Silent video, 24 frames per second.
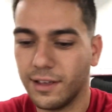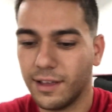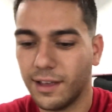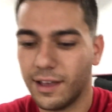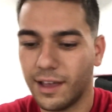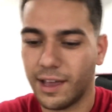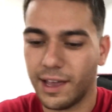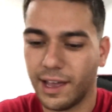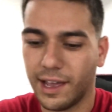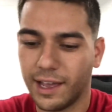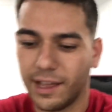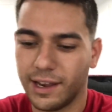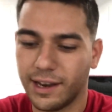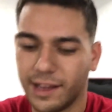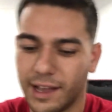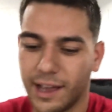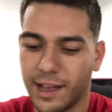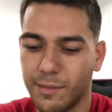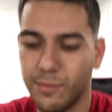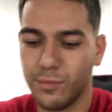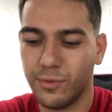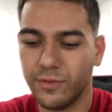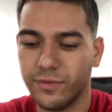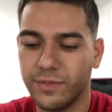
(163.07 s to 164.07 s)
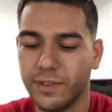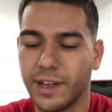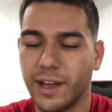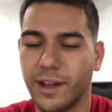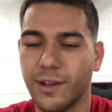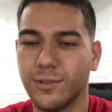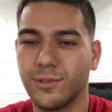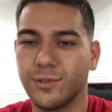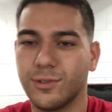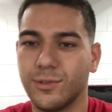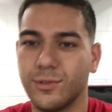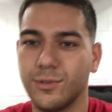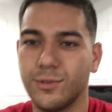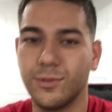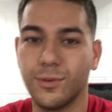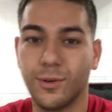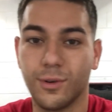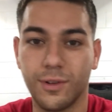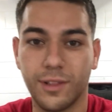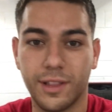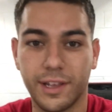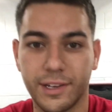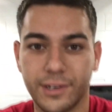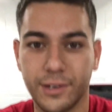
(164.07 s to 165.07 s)
and I moved down to
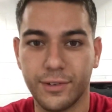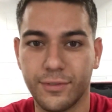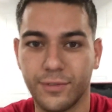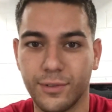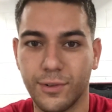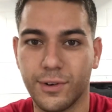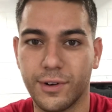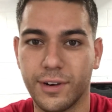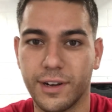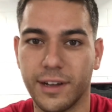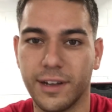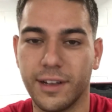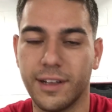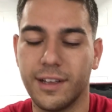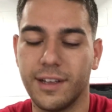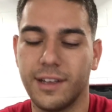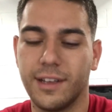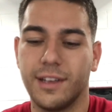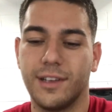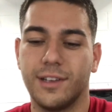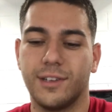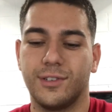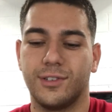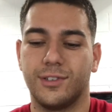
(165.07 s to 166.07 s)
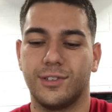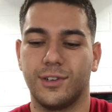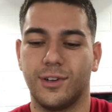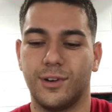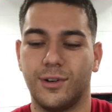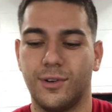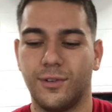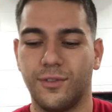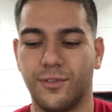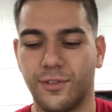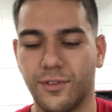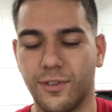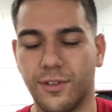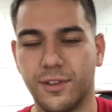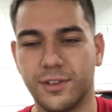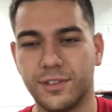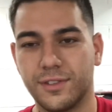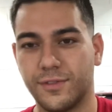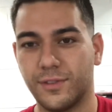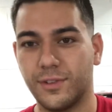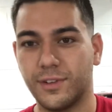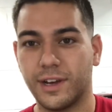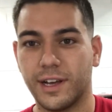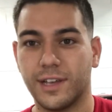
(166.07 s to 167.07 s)
Orlando, Florida. So for those
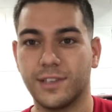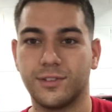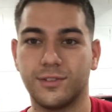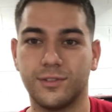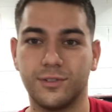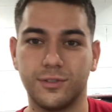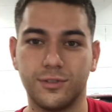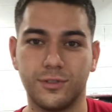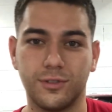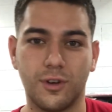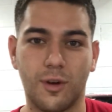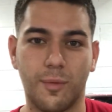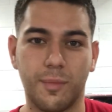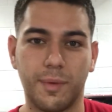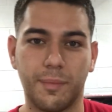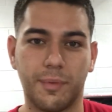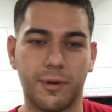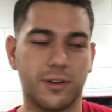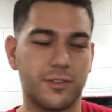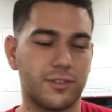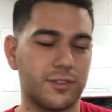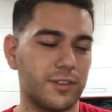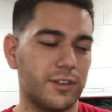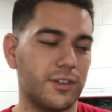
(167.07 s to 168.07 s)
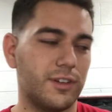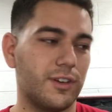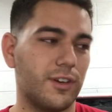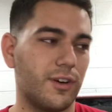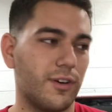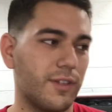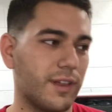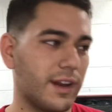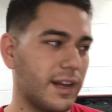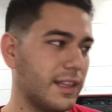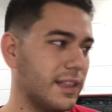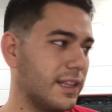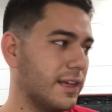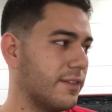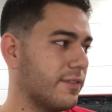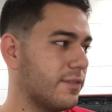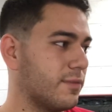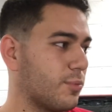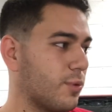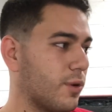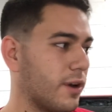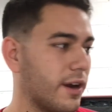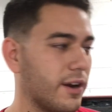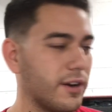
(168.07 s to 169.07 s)
of you guys who do know me personally, you know that I
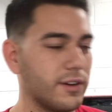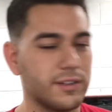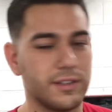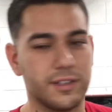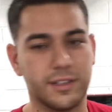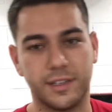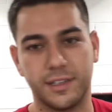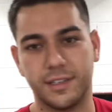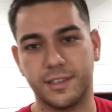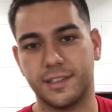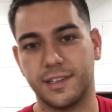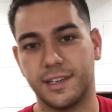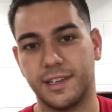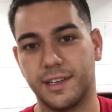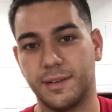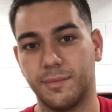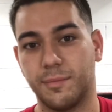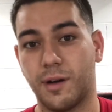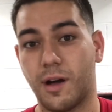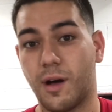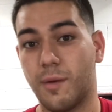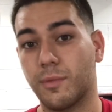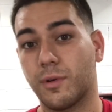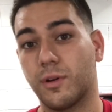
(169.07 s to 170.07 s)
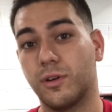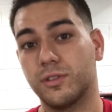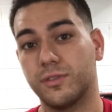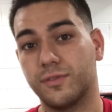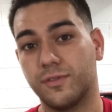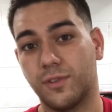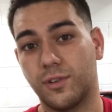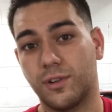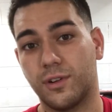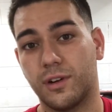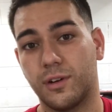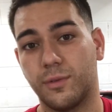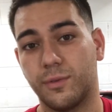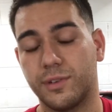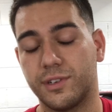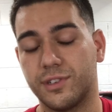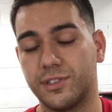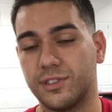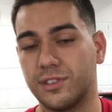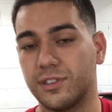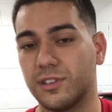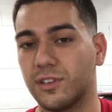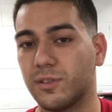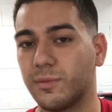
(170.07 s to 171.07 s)
lived prior to this in Palm Coast, Florida, which
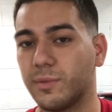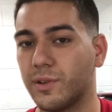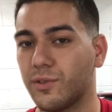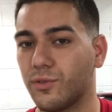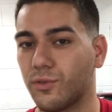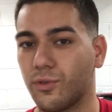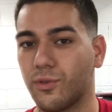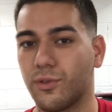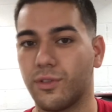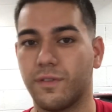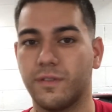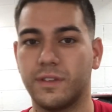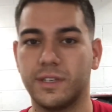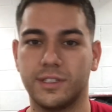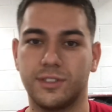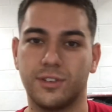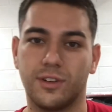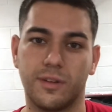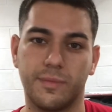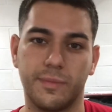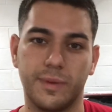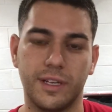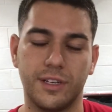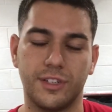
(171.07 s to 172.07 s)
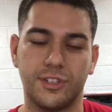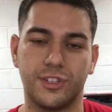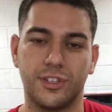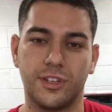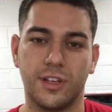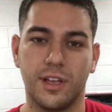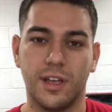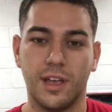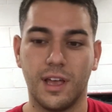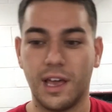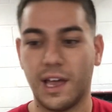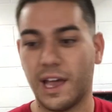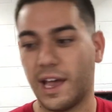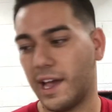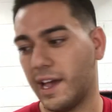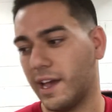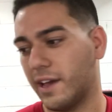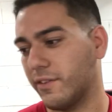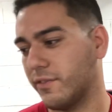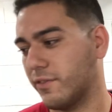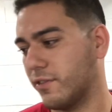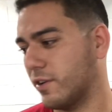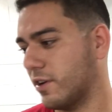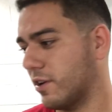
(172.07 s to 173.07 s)
is a little bit north of Daytona Beach.
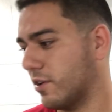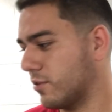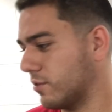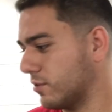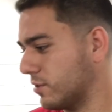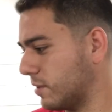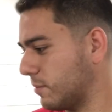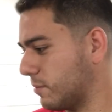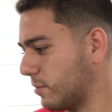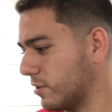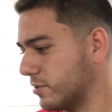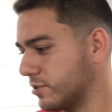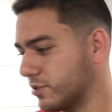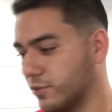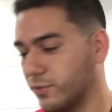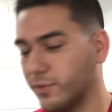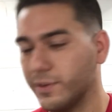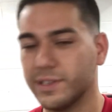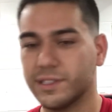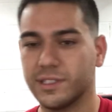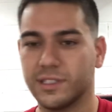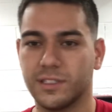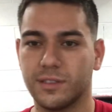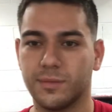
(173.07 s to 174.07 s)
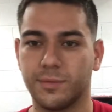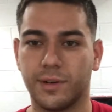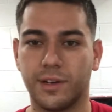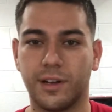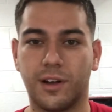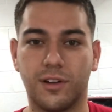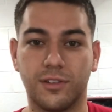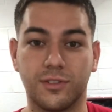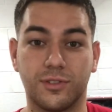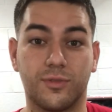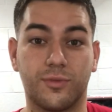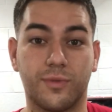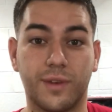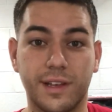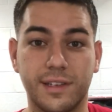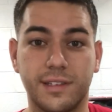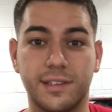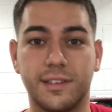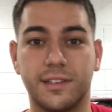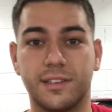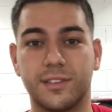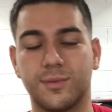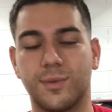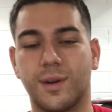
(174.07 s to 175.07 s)
And for not only personal reasons, but also
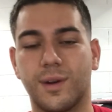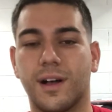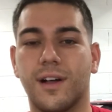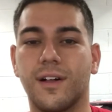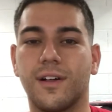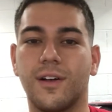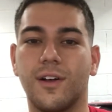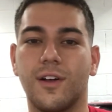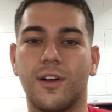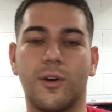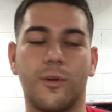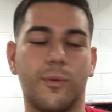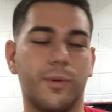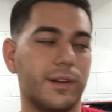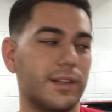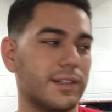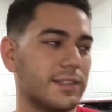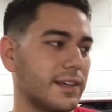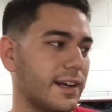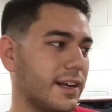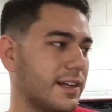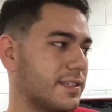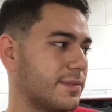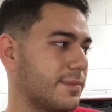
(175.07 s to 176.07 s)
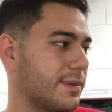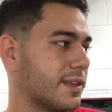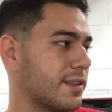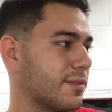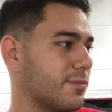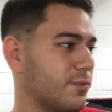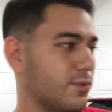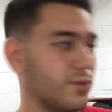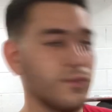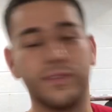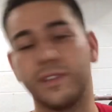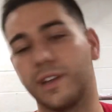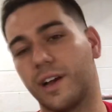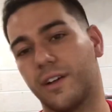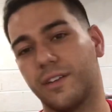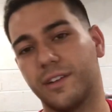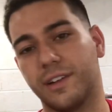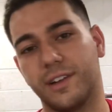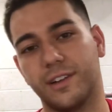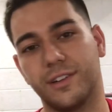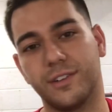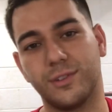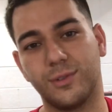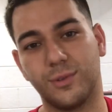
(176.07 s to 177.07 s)
racing as well, we decided to make the move down
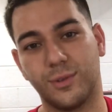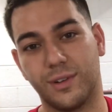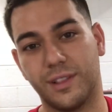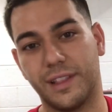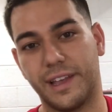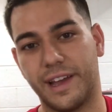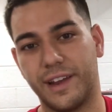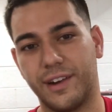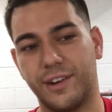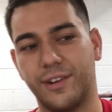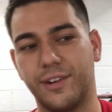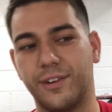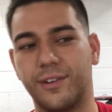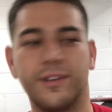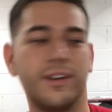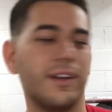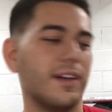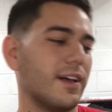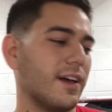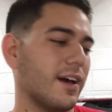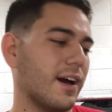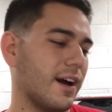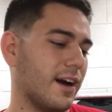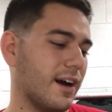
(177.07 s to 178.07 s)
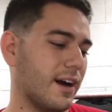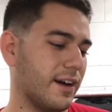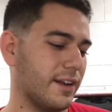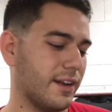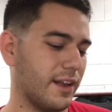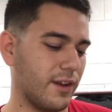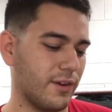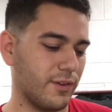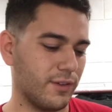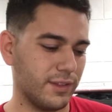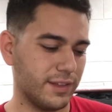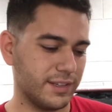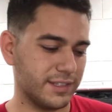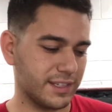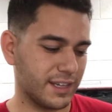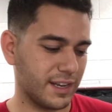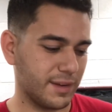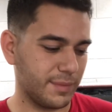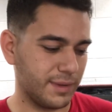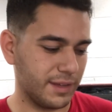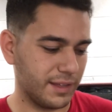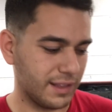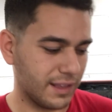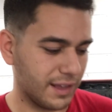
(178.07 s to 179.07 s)
here to Orlando. Not only is it gonna
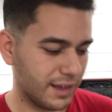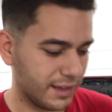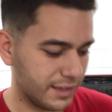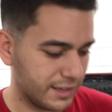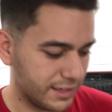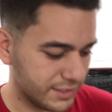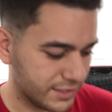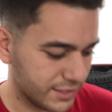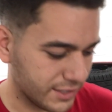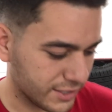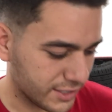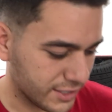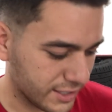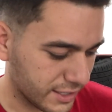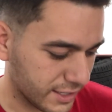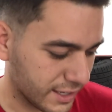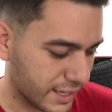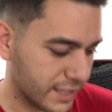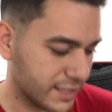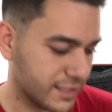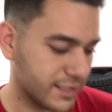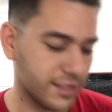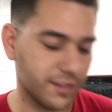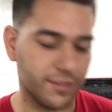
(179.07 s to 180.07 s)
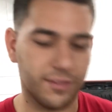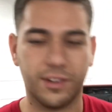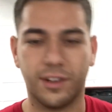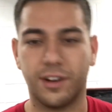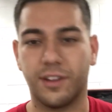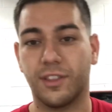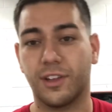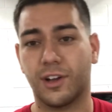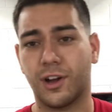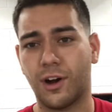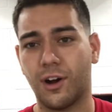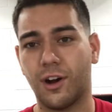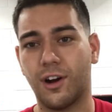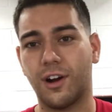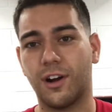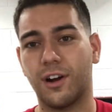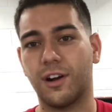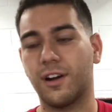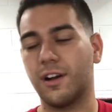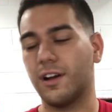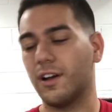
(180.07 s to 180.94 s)
be a lot easier to get stuff done in the car,